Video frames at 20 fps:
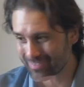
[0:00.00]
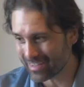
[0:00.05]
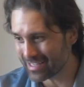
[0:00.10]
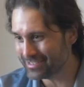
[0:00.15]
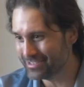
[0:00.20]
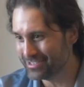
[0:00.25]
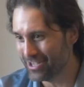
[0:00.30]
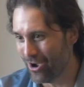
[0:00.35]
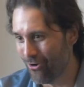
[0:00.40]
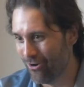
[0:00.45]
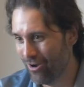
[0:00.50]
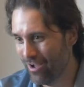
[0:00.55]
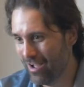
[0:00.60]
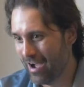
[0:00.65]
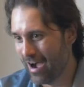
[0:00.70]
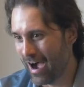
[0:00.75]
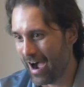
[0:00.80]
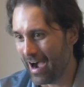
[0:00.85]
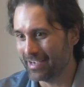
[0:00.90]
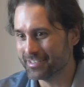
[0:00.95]
So
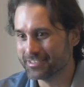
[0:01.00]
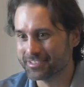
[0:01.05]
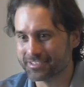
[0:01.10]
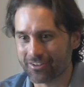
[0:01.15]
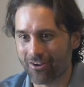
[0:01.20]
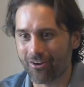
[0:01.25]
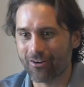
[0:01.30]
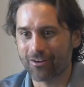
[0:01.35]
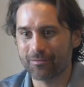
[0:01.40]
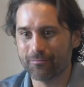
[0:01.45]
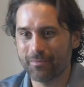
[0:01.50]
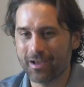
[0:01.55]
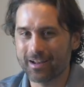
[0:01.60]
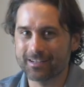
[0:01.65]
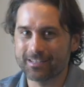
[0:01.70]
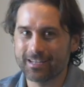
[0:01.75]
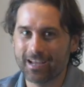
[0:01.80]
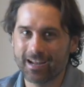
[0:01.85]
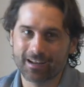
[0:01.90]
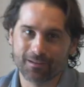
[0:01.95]
I started
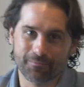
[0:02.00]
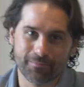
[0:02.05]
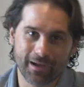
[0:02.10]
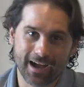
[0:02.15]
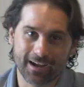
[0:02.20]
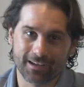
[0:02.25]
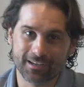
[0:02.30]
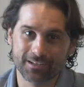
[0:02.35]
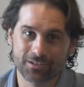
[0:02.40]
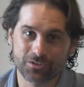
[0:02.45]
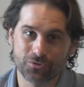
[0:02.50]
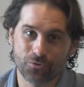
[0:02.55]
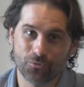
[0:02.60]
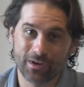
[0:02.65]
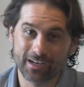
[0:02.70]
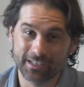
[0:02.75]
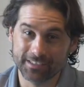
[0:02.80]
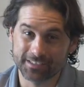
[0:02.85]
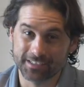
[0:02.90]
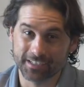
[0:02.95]
meditating back in
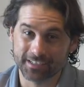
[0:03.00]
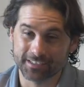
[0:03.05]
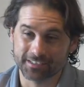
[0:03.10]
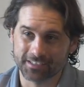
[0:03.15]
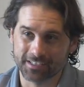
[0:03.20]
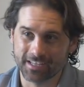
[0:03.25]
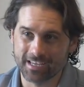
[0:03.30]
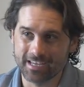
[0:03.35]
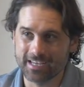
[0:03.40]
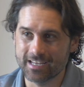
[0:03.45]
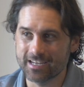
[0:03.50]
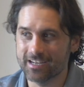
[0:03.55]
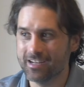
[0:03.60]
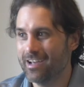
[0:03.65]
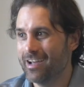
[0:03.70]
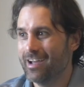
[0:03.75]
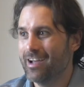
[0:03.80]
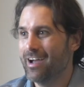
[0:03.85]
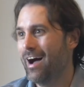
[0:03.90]
2016